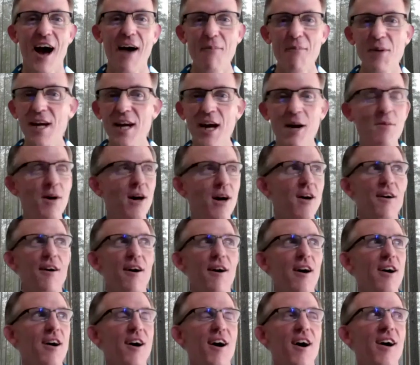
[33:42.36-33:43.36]
I've become
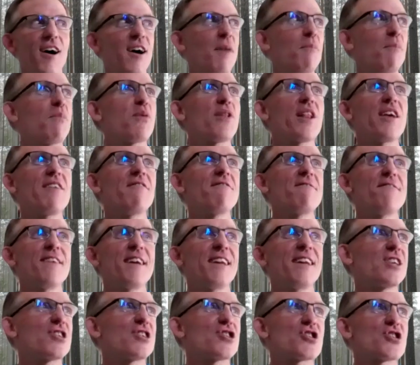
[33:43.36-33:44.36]
a complete
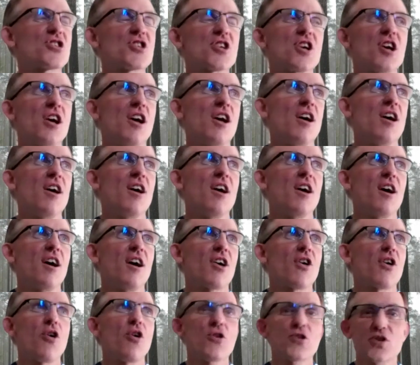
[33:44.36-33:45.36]
Finnish
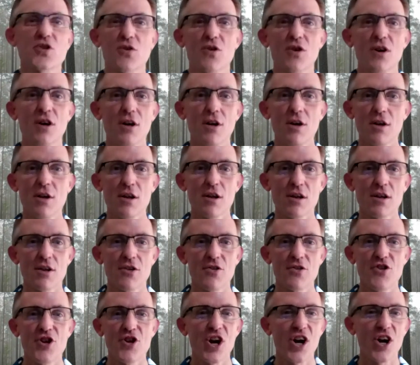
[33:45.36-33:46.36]
cultural
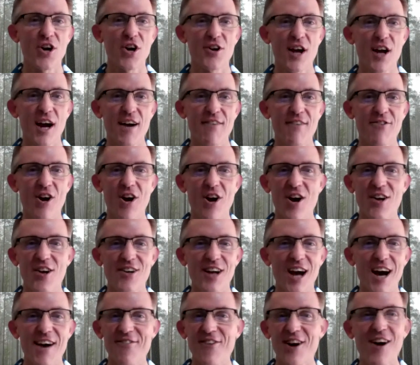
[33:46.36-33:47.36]
nerd. I've
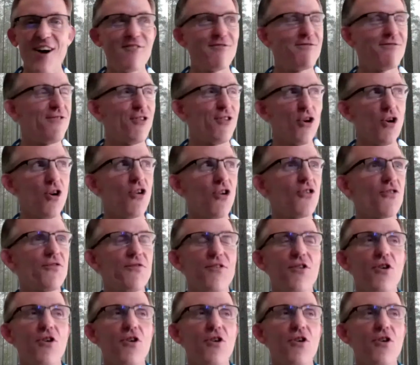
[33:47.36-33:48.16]
gone full